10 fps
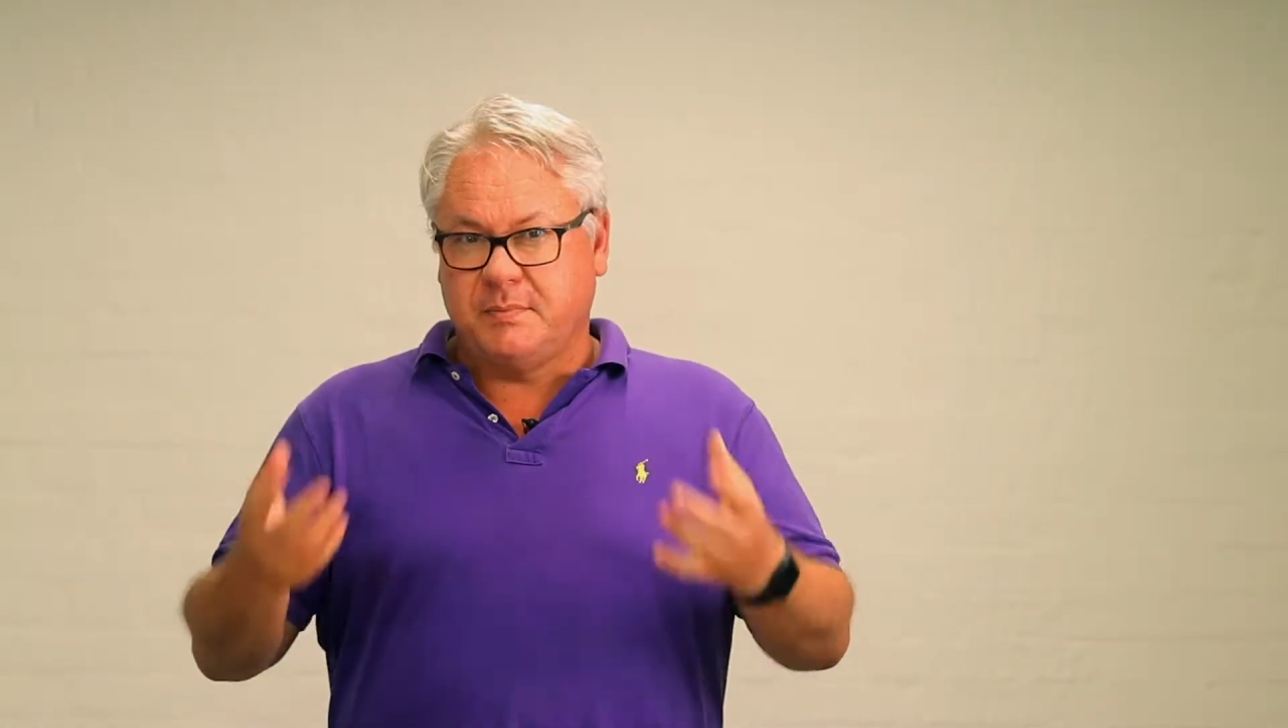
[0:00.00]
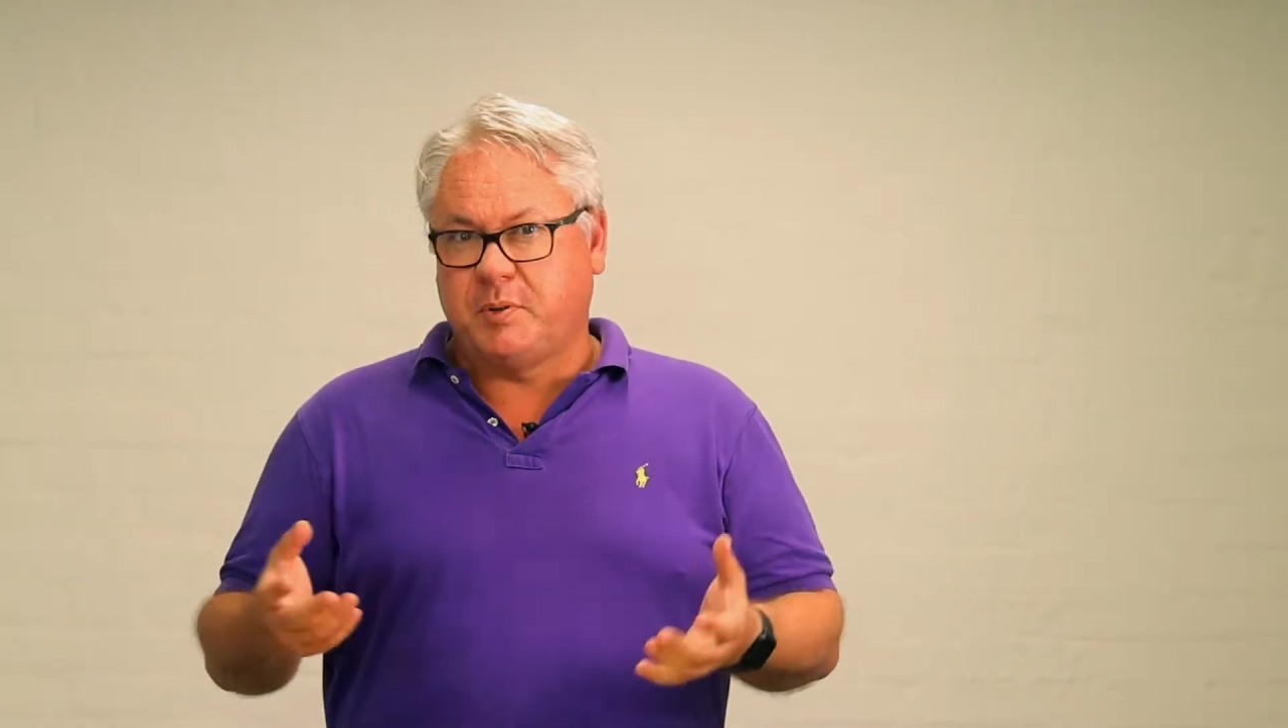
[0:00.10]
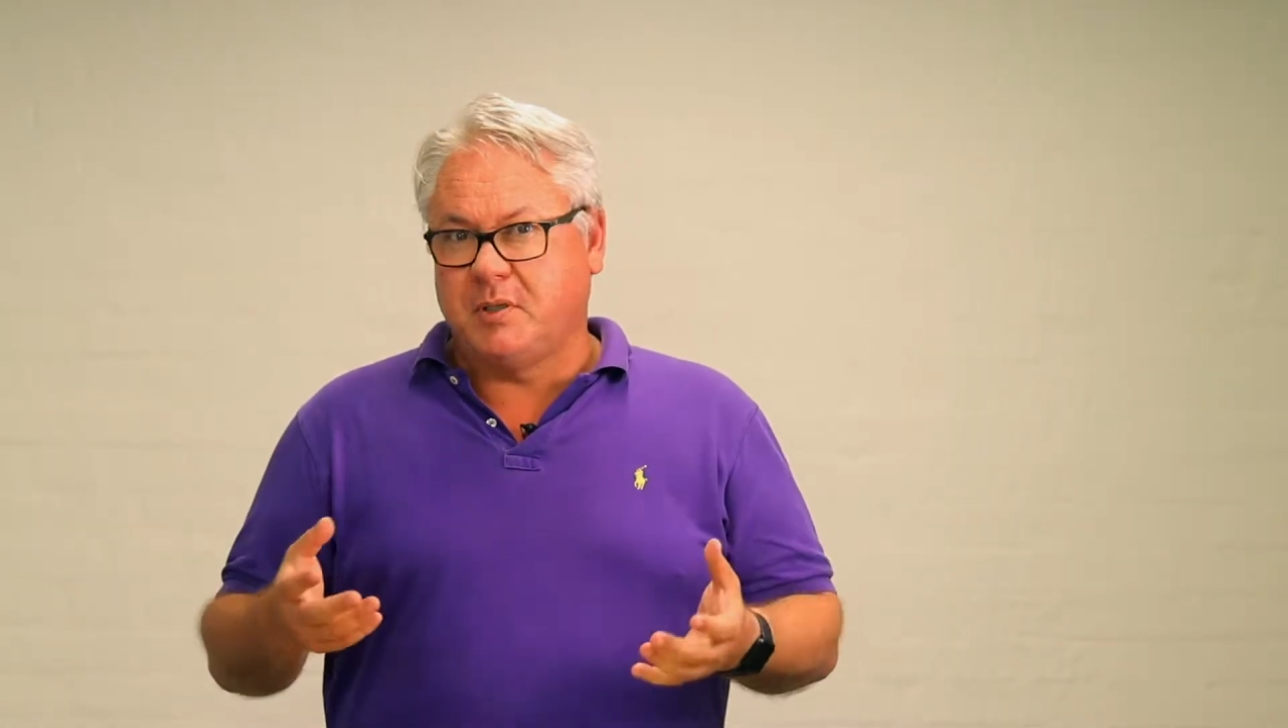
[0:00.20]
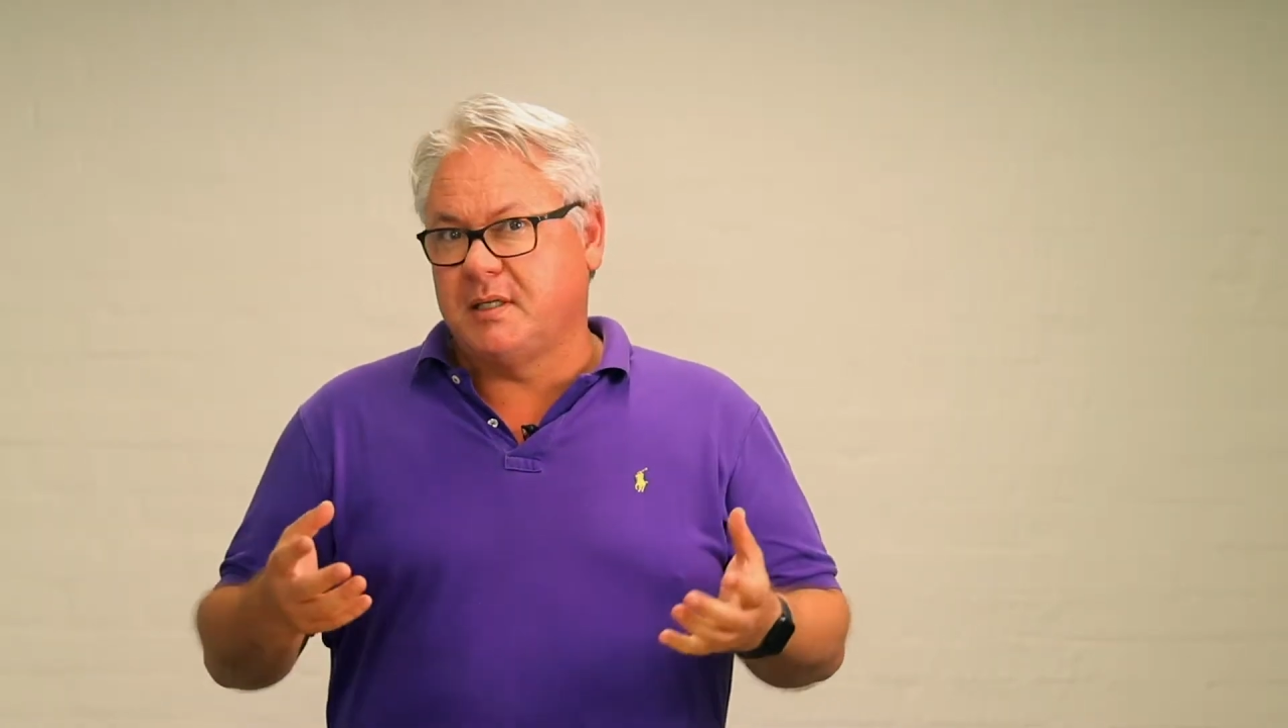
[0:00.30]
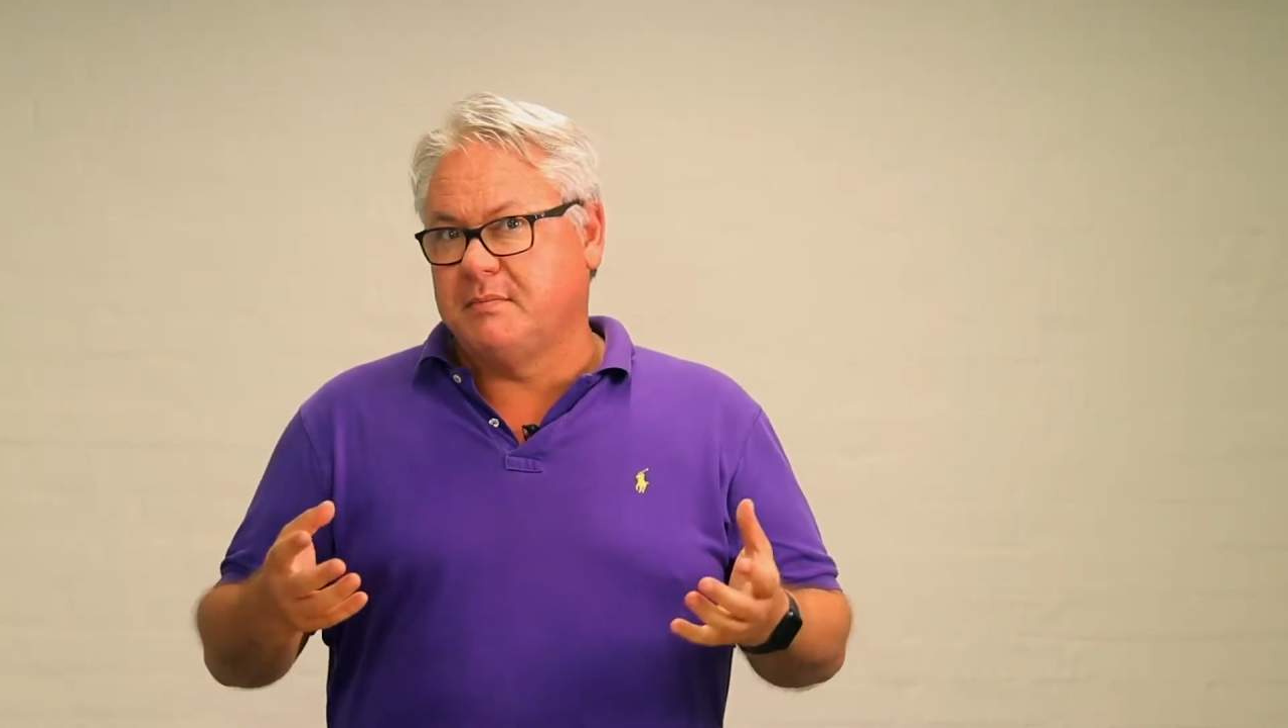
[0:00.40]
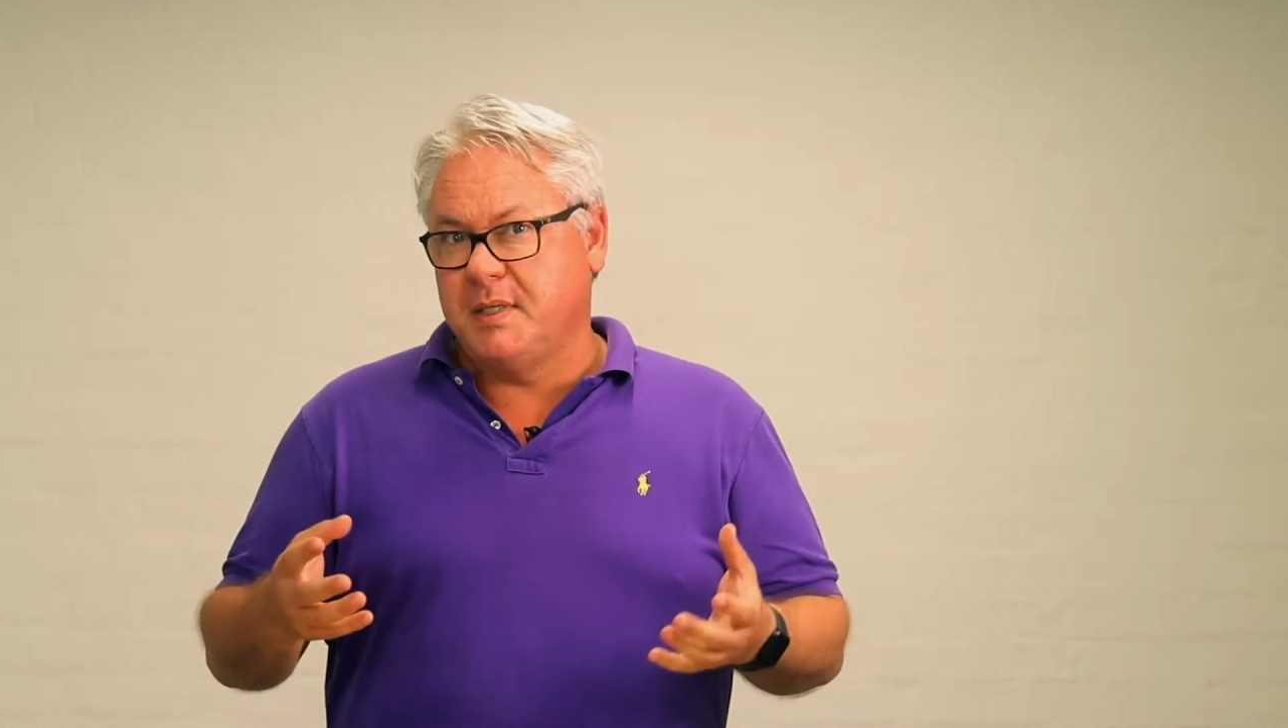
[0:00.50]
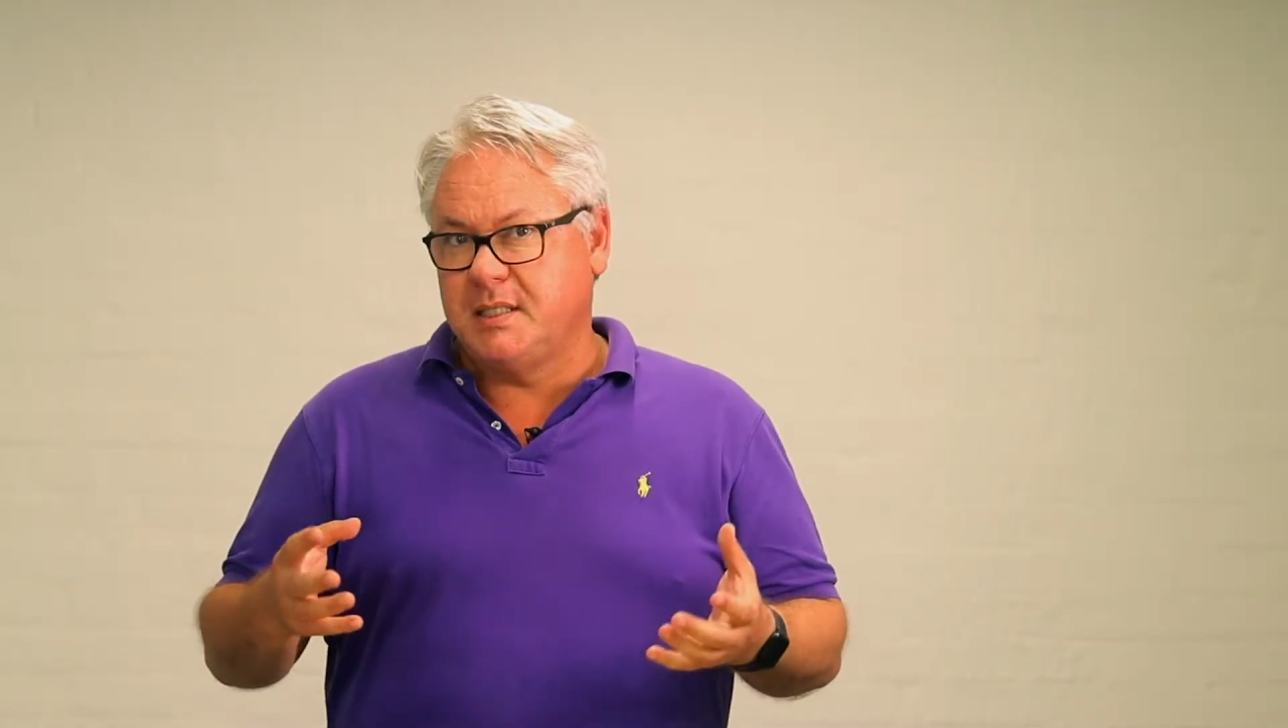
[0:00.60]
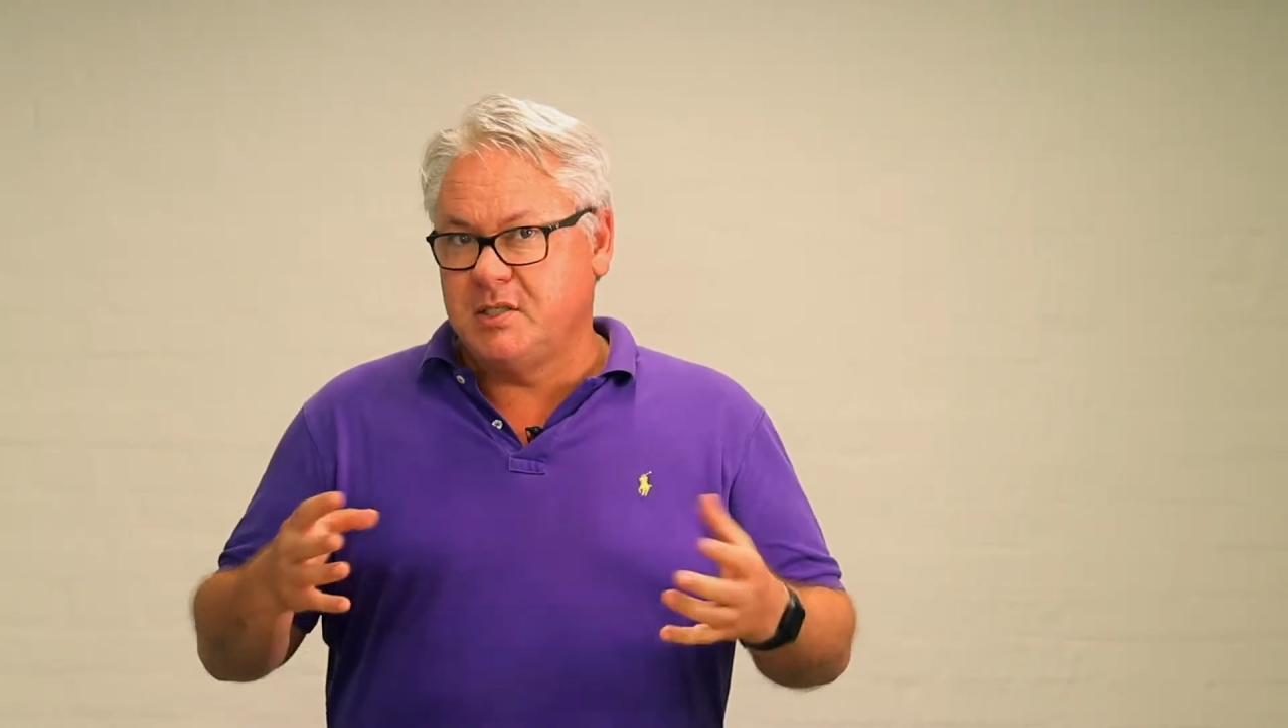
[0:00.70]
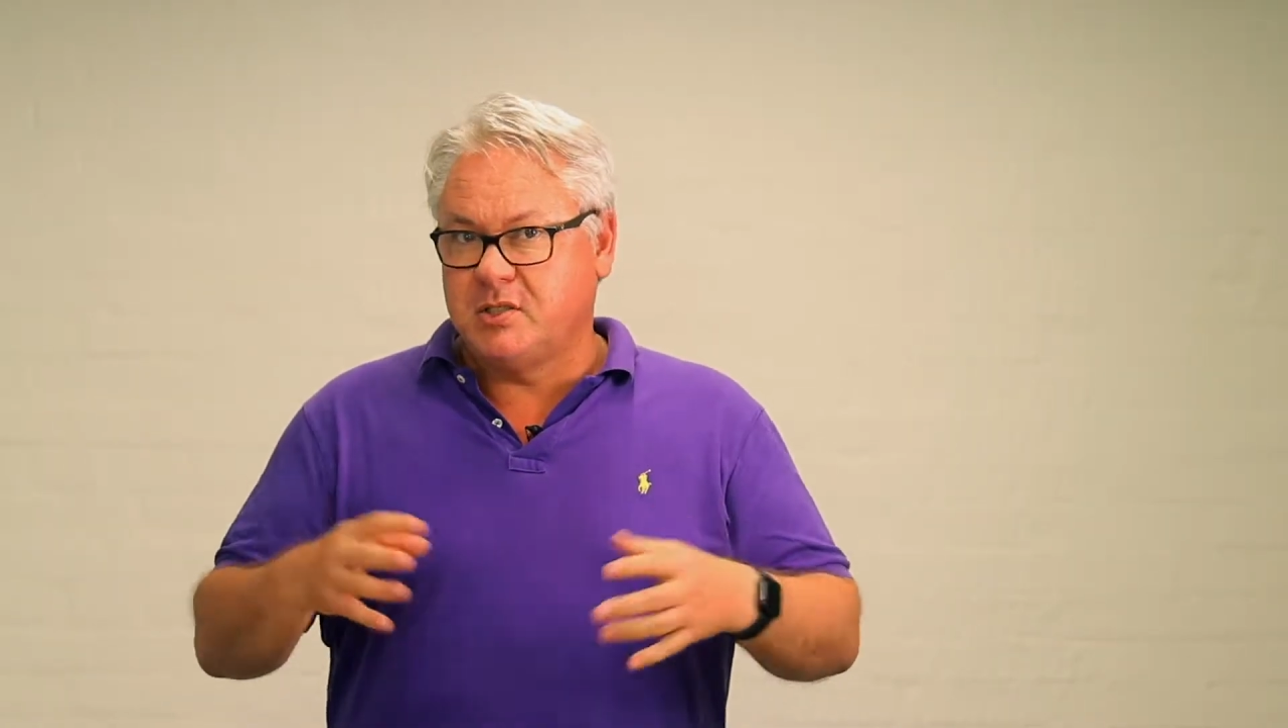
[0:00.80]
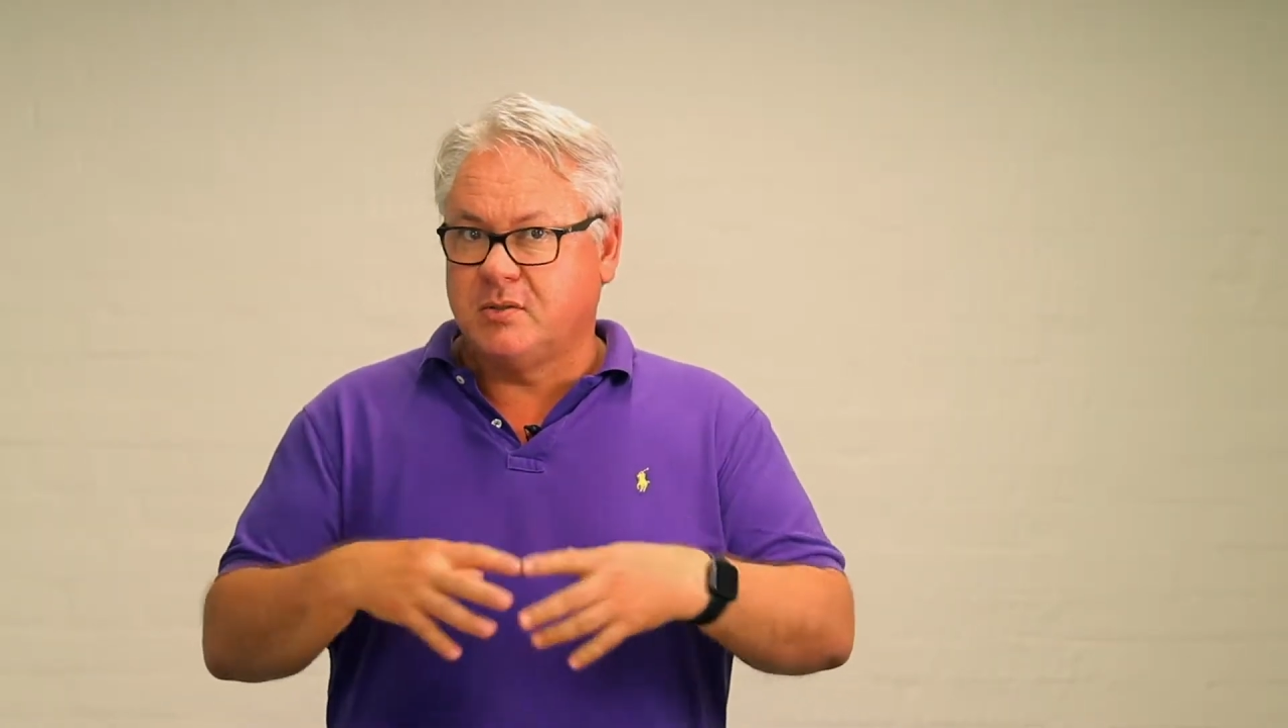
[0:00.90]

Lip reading: product manager